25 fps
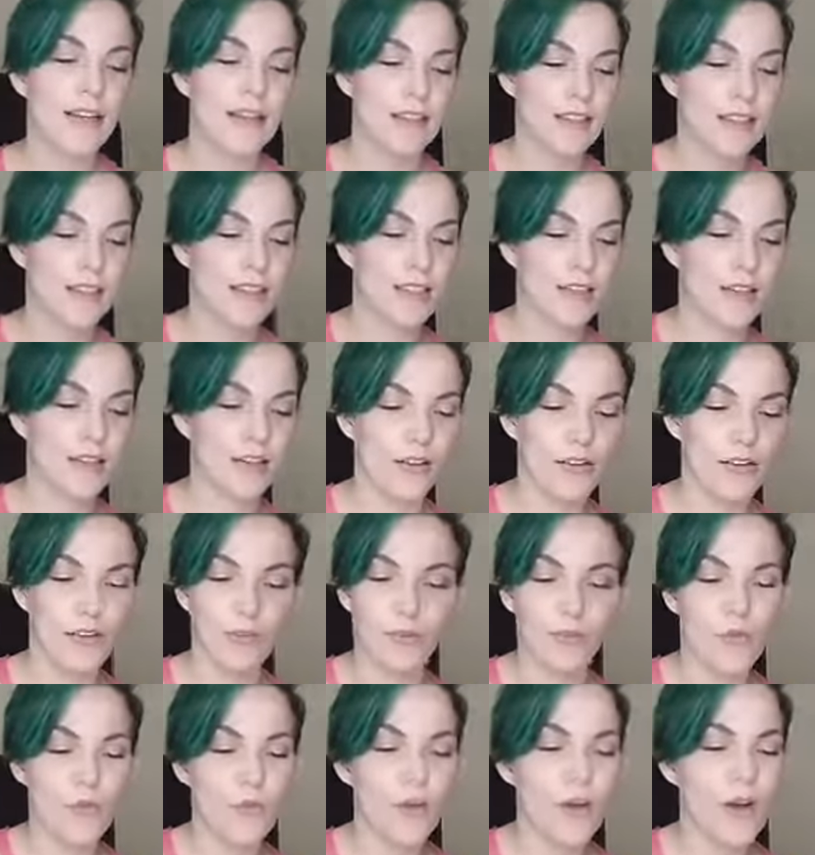
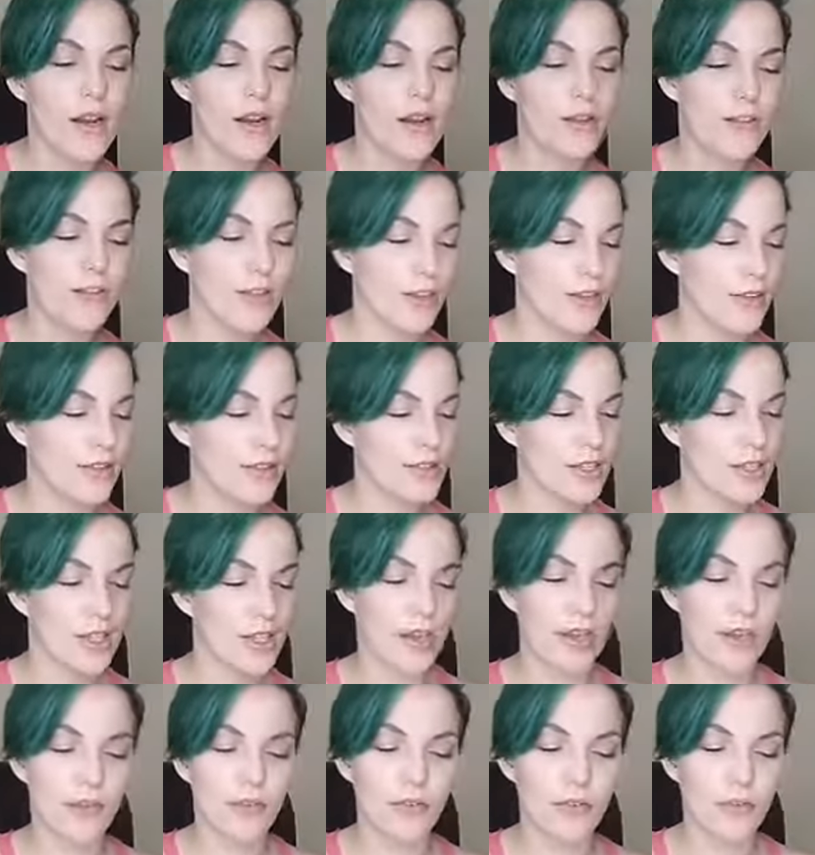So whatever goes
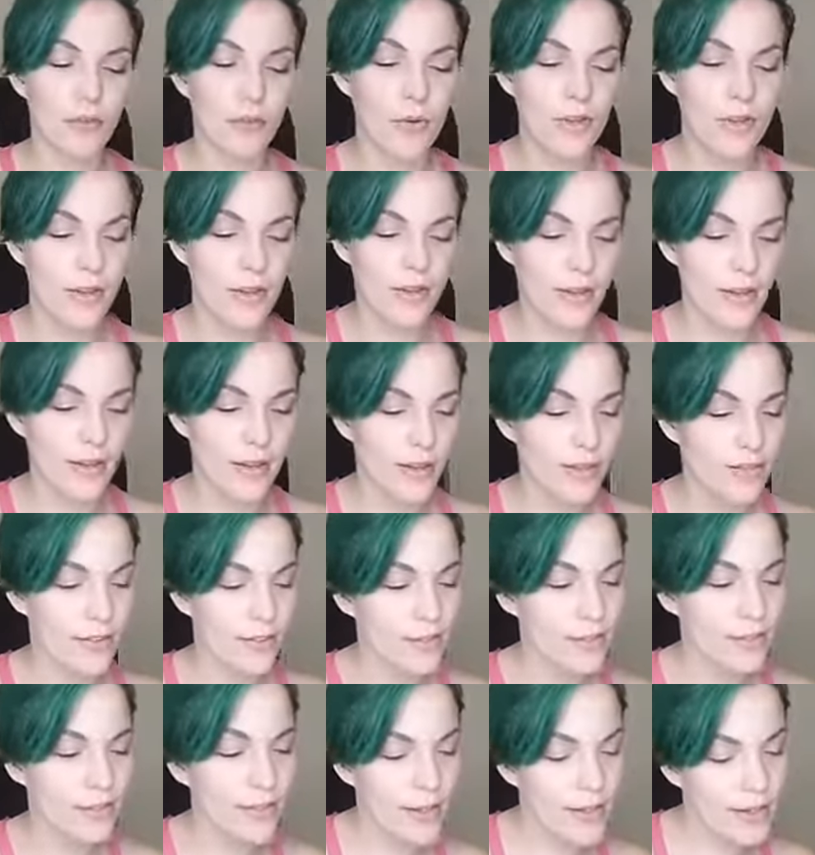on, we'll get it
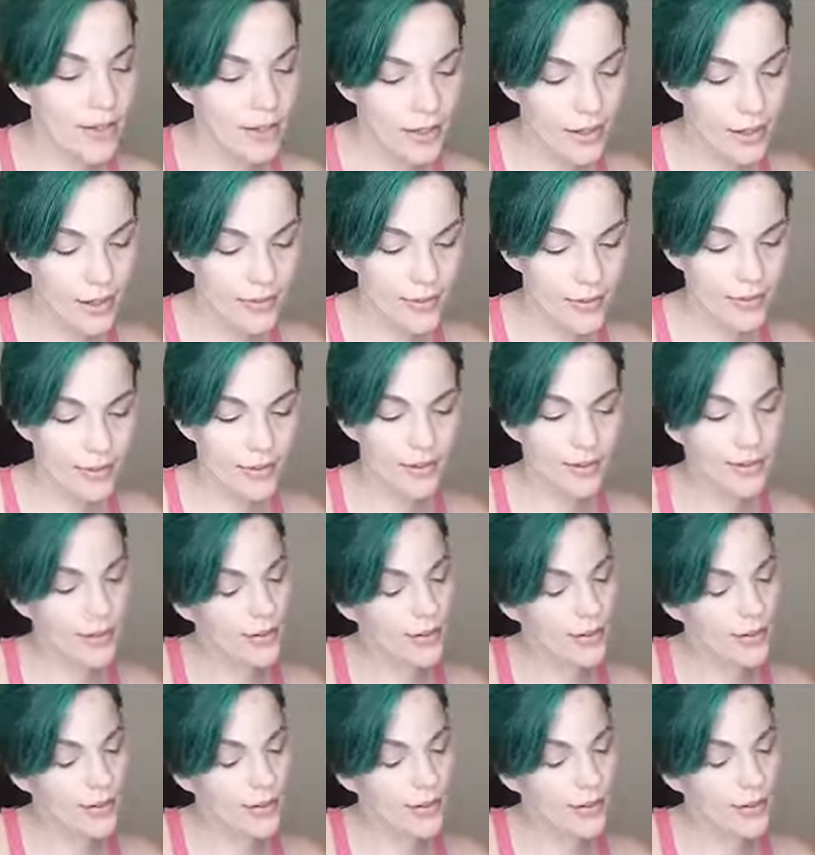covered. We'll get it covered.